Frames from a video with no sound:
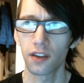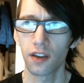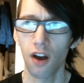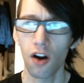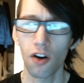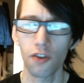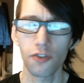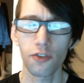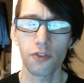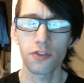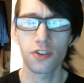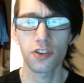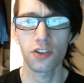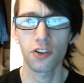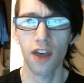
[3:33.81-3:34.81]
Heart of Thorns
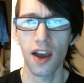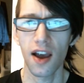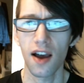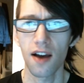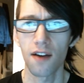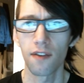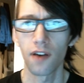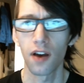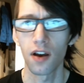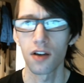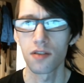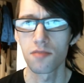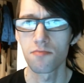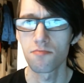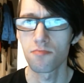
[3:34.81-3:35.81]
is going to have,
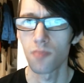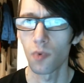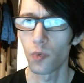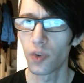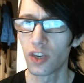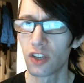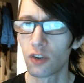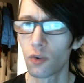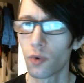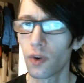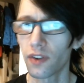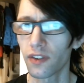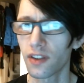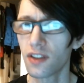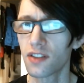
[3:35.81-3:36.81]
we know
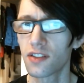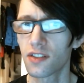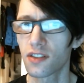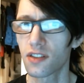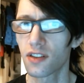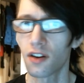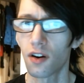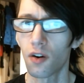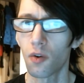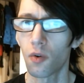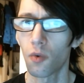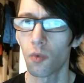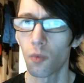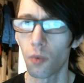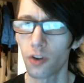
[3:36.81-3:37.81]
at least,
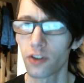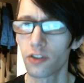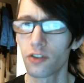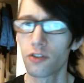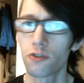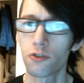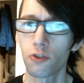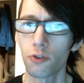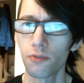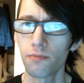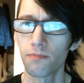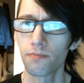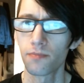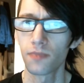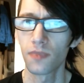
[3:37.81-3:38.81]
one new zone
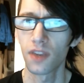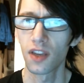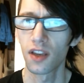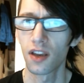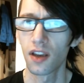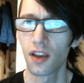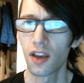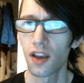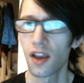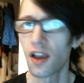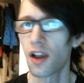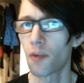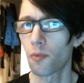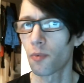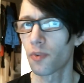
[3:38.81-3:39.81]

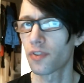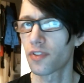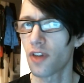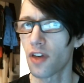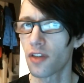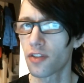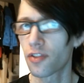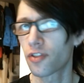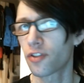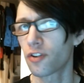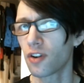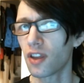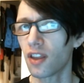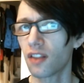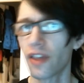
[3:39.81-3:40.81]
with
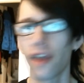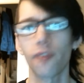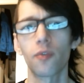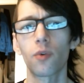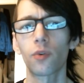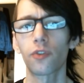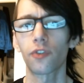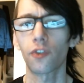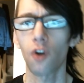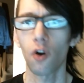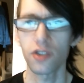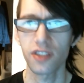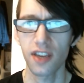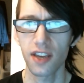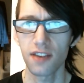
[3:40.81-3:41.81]
3 levels of
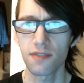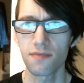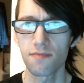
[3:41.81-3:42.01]
content.